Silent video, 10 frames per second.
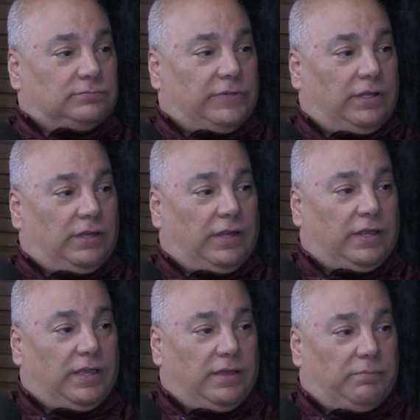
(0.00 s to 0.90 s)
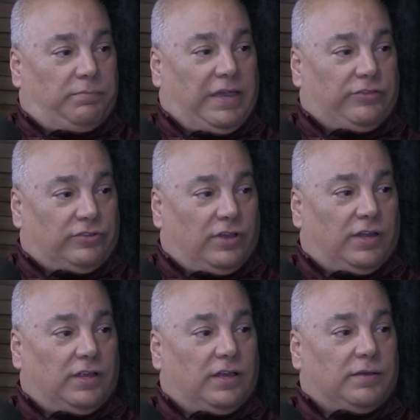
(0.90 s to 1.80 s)
Right? And based on
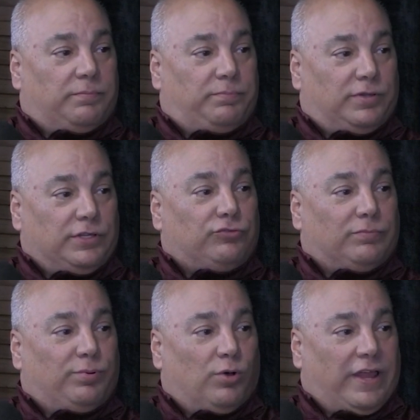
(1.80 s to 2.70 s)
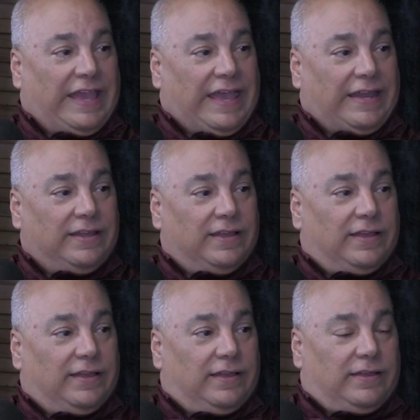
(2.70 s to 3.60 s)
a police report I had,
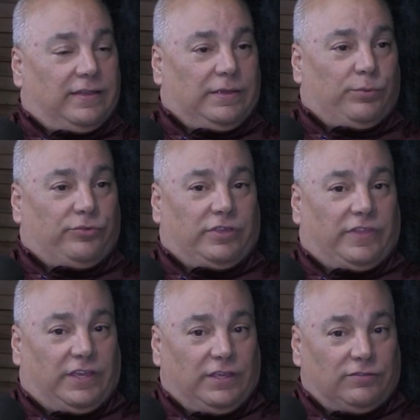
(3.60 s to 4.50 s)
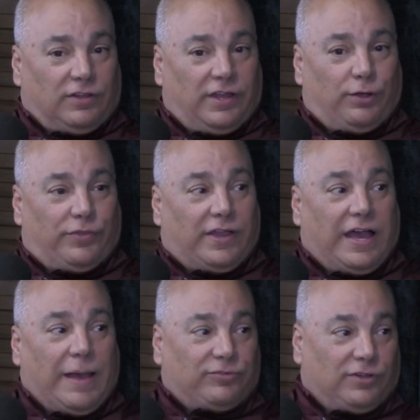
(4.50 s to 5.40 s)
it was either he's lying or the
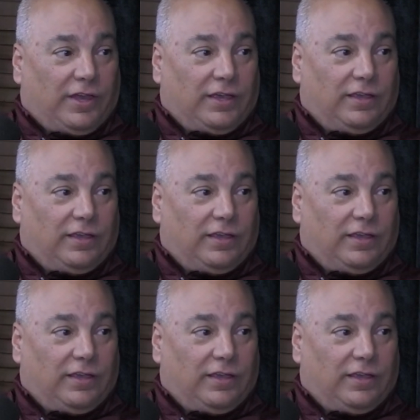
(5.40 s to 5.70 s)
cop's lying.